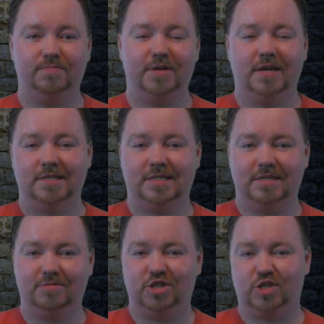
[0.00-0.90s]
because
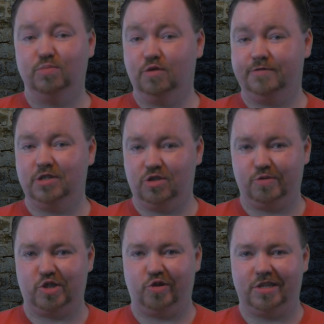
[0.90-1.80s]
it just moved to the
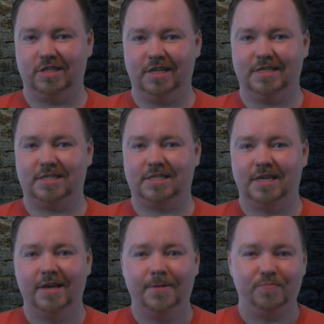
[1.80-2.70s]
restricted list,
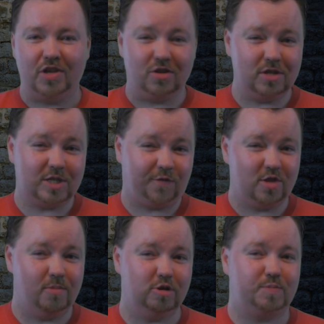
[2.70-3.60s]
and the list for
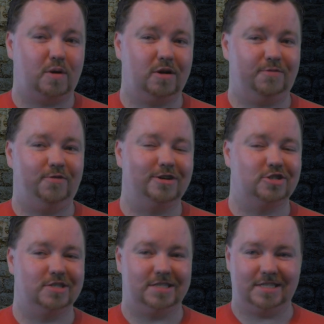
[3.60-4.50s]
the most part
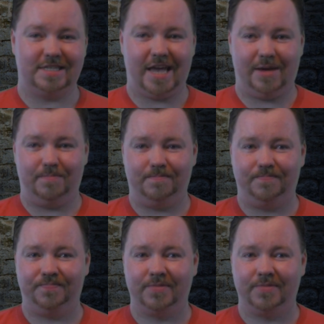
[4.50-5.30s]
functions the same.